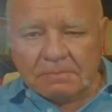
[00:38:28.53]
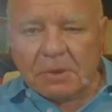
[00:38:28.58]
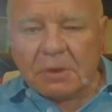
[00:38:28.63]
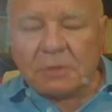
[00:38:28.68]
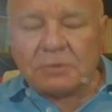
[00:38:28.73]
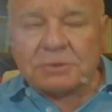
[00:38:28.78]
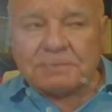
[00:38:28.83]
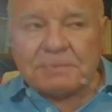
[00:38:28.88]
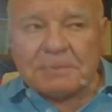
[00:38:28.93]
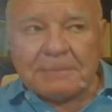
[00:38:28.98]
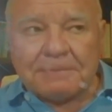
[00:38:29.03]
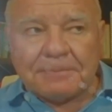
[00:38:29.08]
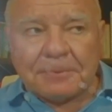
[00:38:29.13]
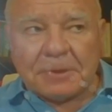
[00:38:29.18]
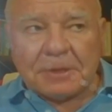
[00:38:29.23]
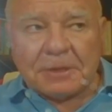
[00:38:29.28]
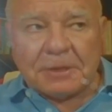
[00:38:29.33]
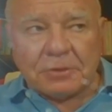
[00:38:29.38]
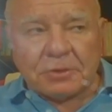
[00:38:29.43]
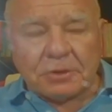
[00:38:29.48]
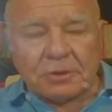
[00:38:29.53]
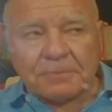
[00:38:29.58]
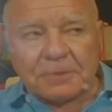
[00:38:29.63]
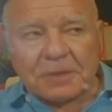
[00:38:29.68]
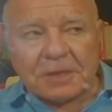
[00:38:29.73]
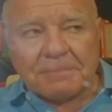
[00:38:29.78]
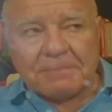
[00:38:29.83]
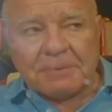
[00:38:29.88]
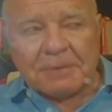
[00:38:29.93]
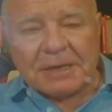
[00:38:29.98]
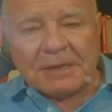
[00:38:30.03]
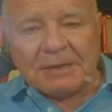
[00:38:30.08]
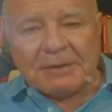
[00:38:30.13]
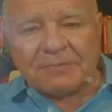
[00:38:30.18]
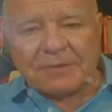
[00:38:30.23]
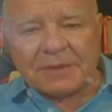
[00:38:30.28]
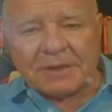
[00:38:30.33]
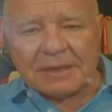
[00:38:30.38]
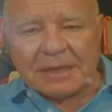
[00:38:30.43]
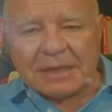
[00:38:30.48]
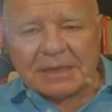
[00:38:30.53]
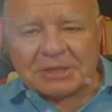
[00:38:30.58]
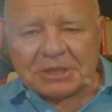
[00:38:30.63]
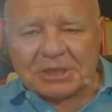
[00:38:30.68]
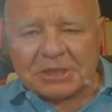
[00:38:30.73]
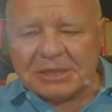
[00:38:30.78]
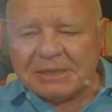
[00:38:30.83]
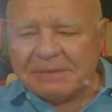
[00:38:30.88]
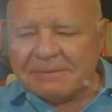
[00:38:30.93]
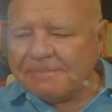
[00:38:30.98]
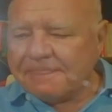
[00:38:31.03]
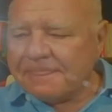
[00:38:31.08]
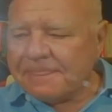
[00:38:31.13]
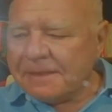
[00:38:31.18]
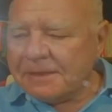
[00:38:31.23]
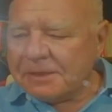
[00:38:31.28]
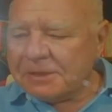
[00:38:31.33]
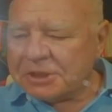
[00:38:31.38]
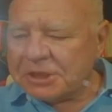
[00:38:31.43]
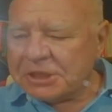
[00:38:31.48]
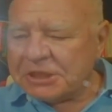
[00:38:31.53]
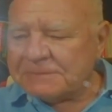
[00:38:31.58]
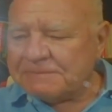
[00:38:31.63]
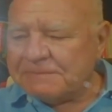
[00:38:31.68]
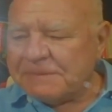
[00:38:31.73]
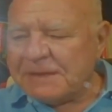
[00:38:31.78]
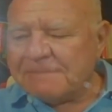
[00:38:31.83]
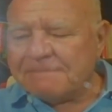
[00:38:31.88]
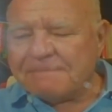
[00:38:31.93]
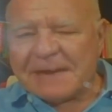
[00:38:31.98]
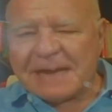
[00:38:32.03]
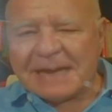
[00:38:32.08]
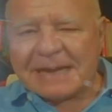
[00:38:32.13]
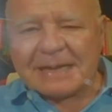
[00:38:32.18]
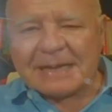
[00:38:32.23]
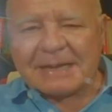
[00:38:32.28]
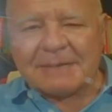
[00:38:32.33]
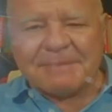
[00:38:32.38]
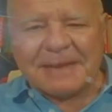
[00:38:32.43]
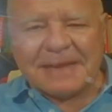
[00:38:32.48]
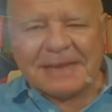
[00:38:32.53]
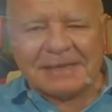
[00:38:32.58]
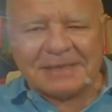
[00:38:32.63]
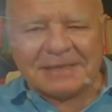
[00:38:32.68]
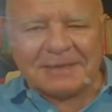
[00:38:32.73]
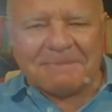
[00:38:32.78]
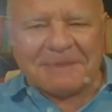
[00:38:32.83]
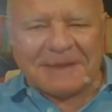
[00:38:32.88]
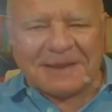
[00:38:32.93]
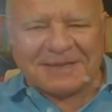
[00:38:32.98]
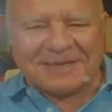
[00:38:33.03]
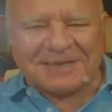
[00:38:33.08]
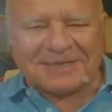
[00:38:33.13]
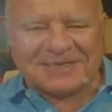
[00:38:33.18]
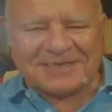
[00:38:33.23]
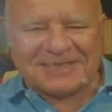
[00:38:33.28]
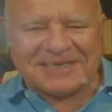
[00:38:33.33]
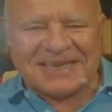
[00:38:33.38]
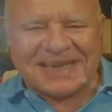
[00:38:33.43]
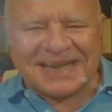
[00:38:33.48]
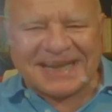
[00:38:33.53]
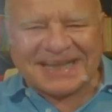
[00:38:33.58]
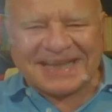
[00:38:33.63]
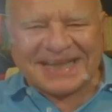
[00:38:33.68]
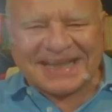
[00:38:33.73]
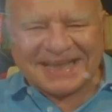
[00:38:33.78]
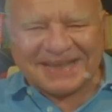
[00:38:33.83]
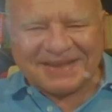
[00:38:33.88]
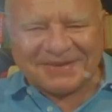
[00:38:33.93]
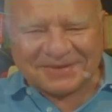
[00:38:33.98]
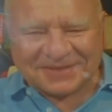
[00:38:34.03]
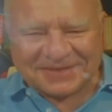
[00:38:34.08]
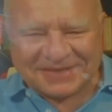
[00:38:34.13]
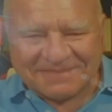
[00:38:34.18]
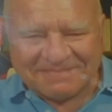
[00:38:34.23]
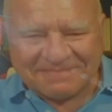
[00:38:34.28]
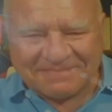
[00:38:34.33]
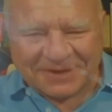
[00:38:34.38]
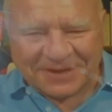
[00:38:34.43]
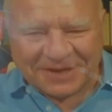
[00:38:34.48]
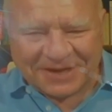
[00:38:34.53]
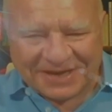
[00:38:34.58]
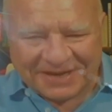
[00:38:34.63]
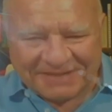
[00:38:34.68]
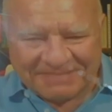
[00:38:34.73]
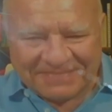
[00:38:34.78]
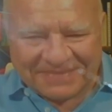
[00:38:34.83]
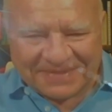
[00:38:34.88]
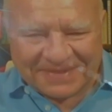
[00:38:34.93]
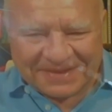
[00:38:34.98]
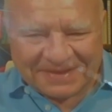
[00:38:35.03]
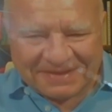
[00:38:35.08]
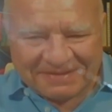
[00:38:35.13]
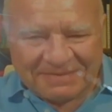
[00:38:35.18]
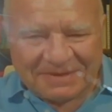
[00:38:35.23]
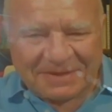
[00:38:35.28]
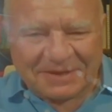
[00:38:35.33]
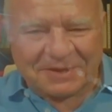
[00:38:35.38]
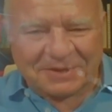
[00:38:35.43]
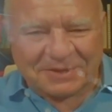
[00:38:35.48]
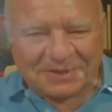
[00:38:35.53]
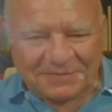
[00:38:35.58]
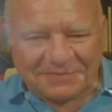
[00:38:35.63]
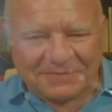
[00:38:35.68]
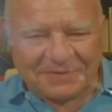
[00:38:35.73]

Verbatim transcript: Most people in Europe, they believe that actually she's being blackmailed by the CIA or somebody yeah, because yeah.